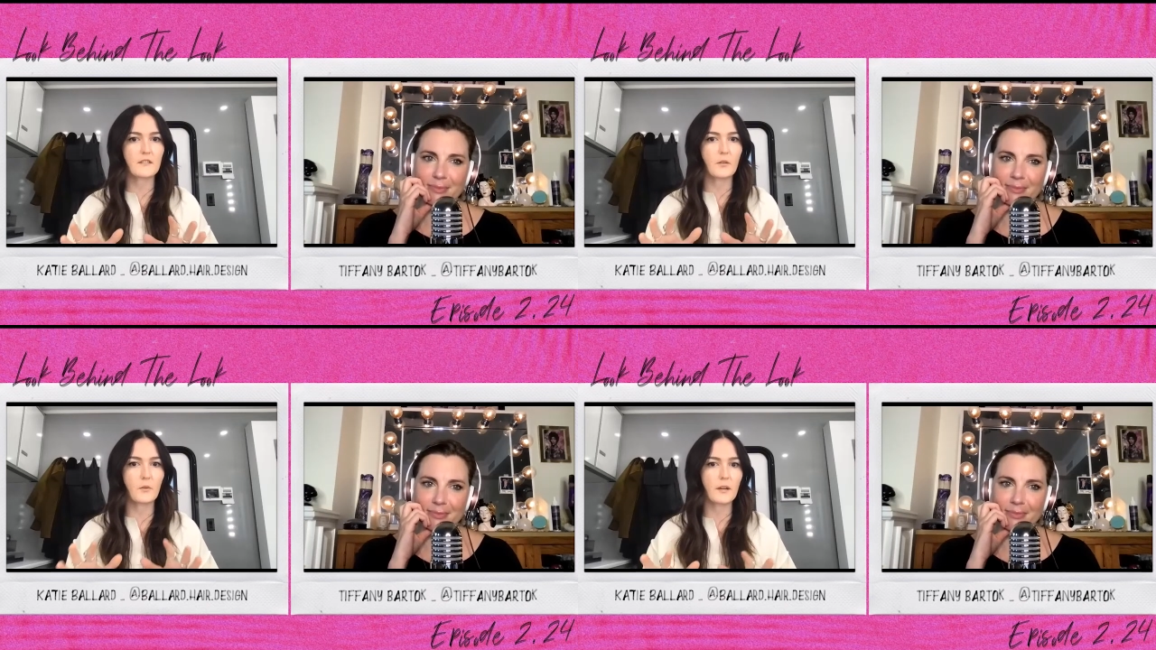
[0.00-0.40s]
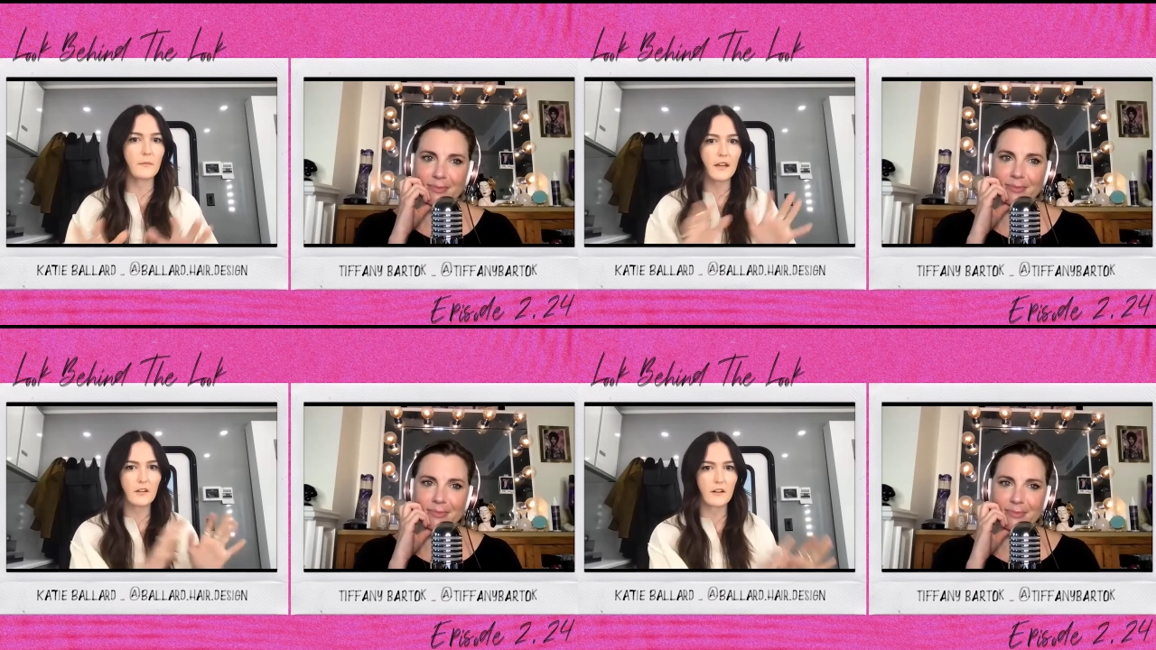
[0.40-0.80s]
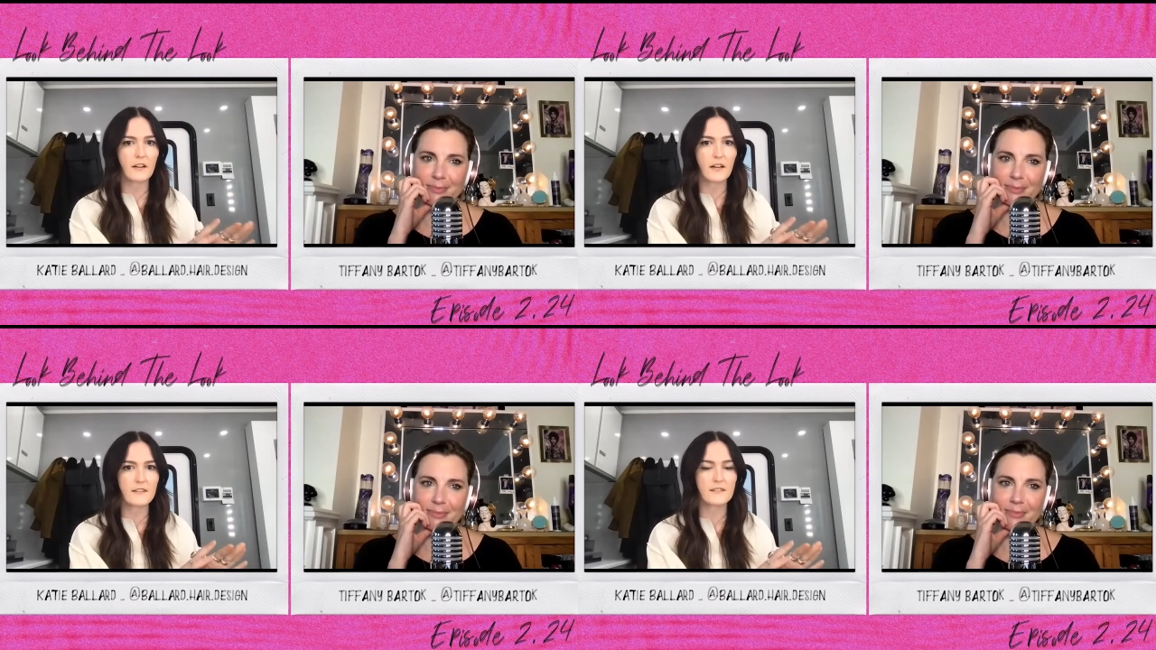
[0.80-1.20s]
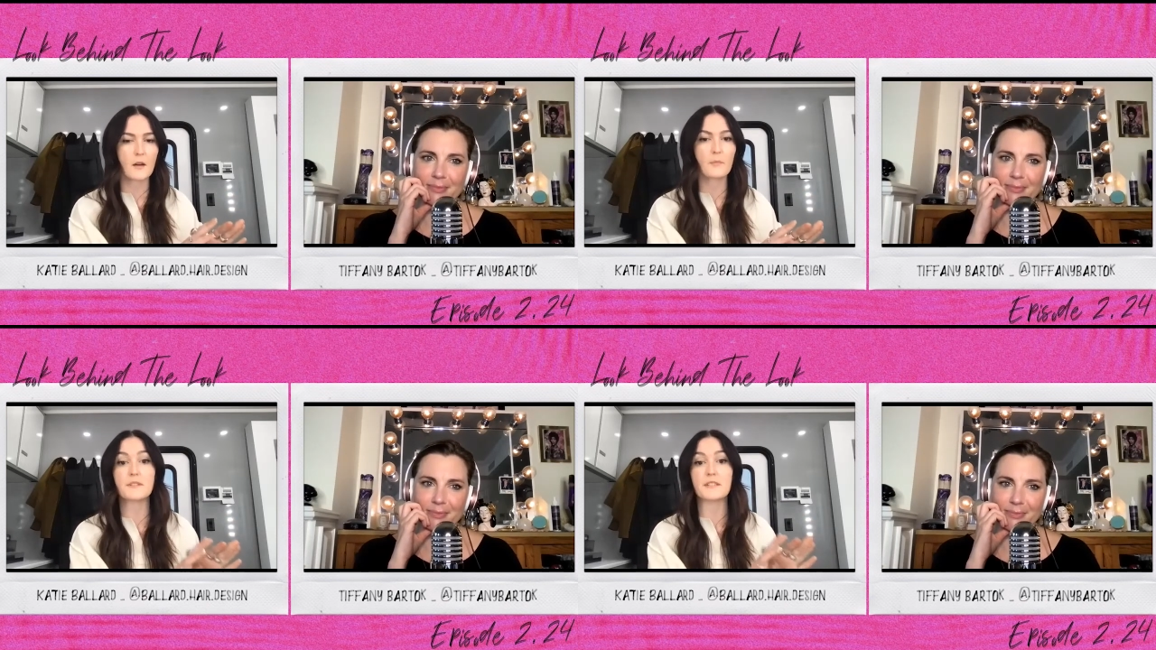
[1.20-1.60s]
Speaker 1: the wig maker a heads
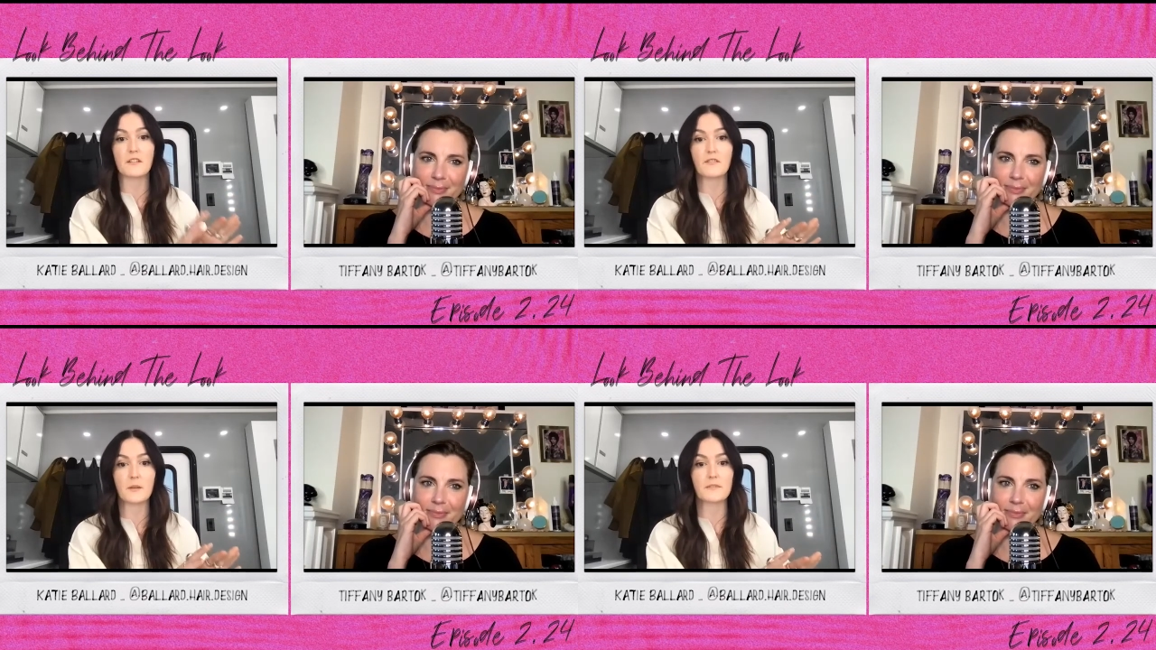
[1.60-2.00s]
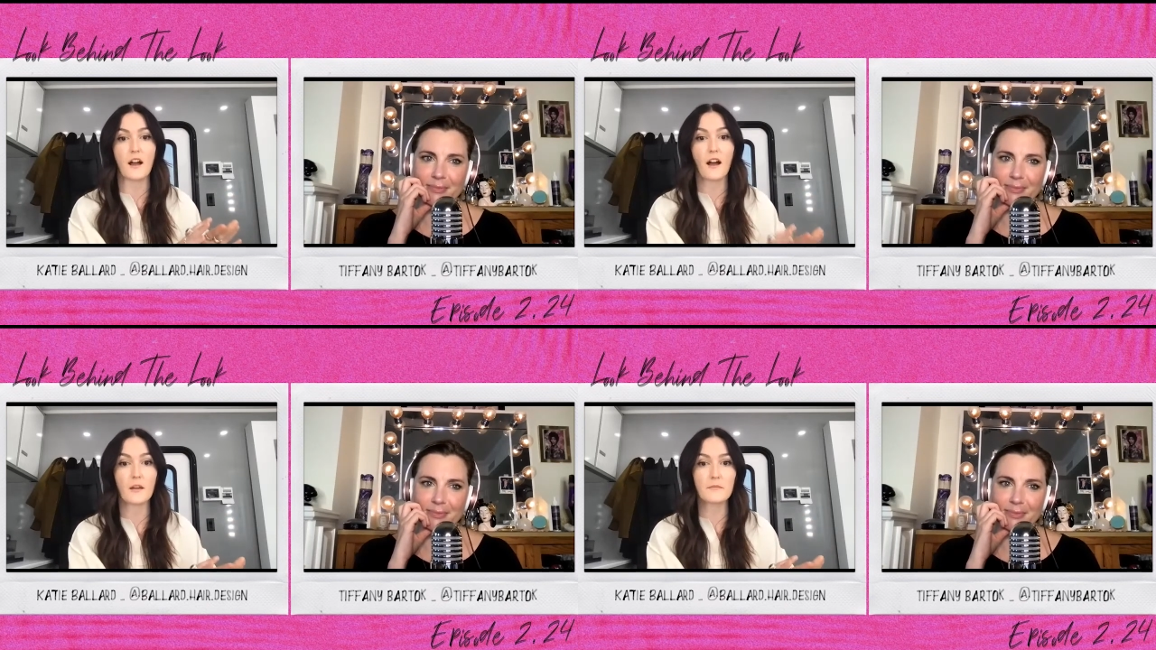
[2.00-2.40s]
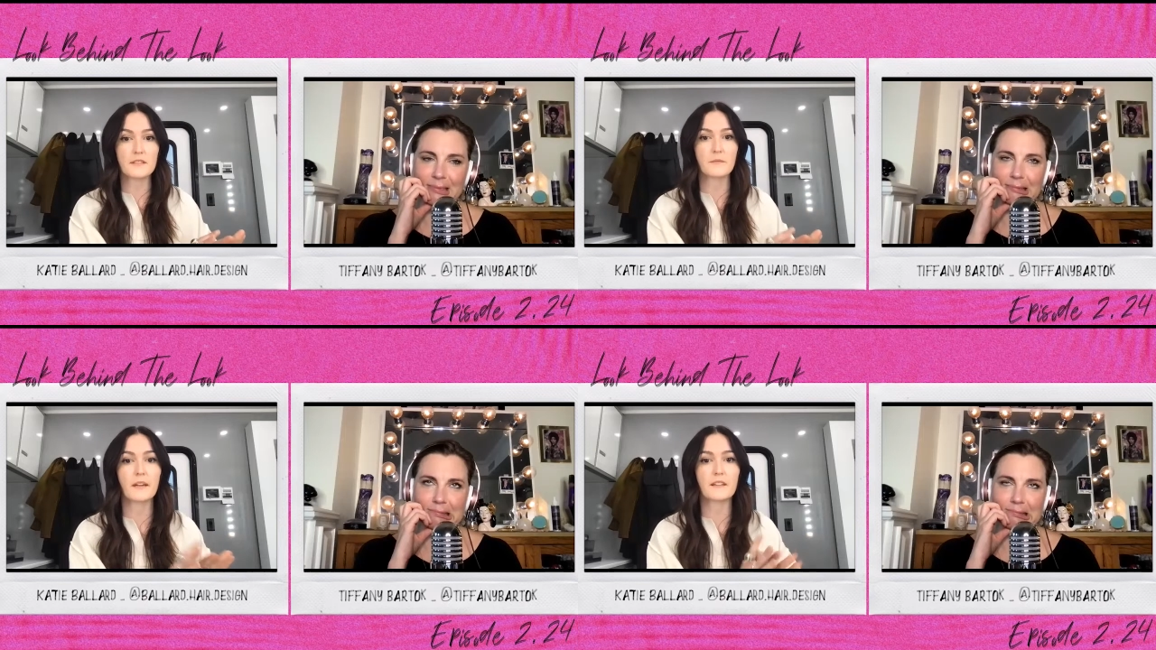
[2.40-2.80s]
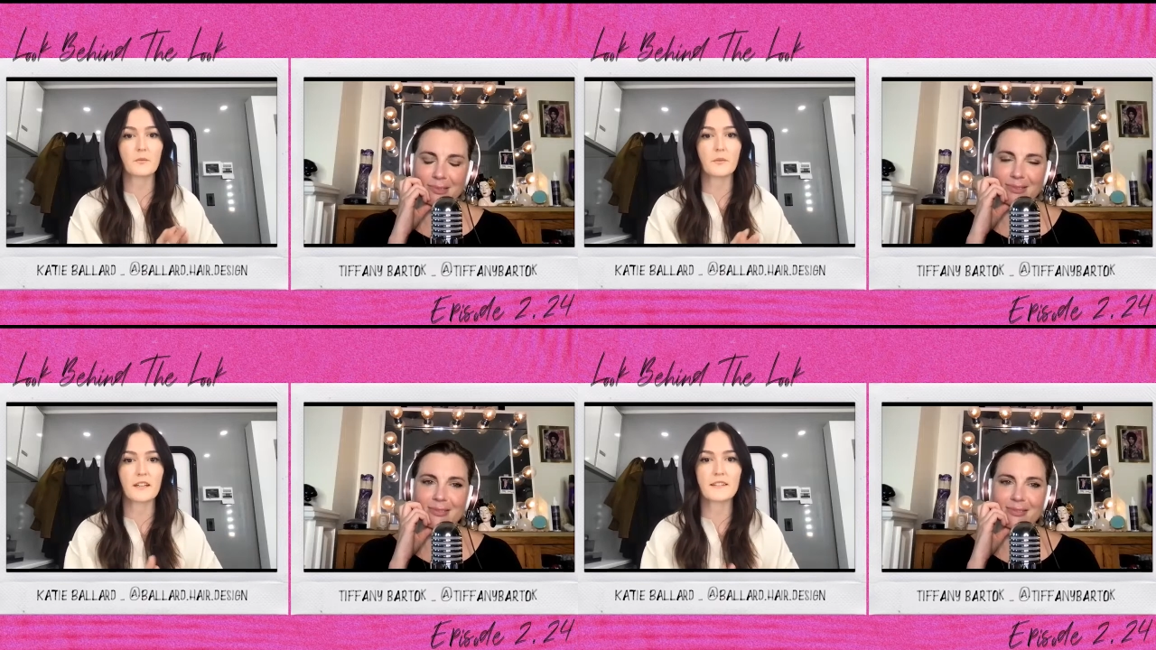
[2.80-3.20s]
up to give them time to make the
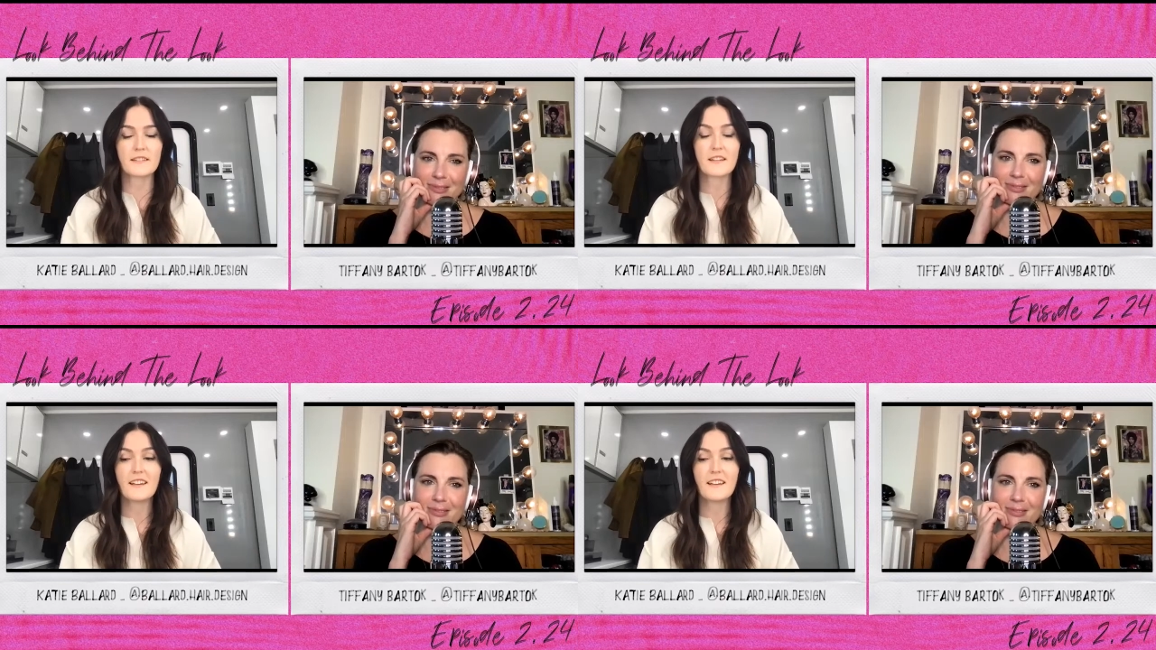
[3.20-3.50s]
wigs.